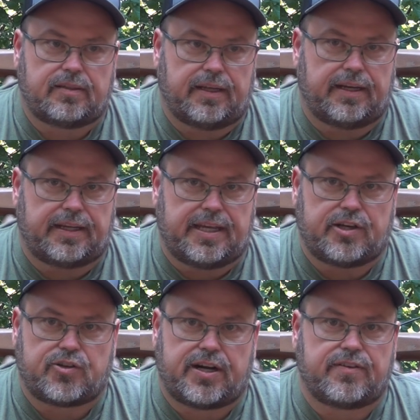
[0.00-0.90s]
And
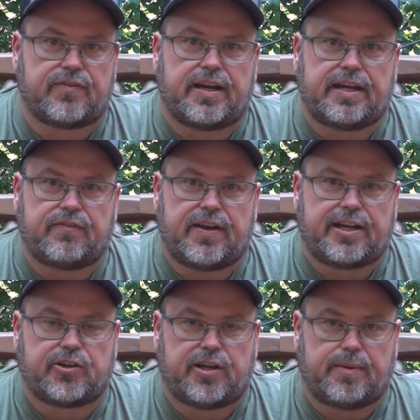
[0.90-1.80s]
again, trying to find
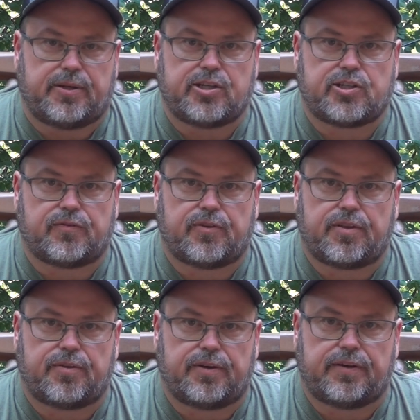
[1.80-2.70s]
factory ammunition for the
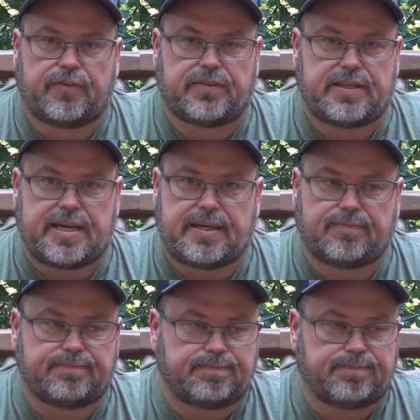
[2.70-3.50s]
358,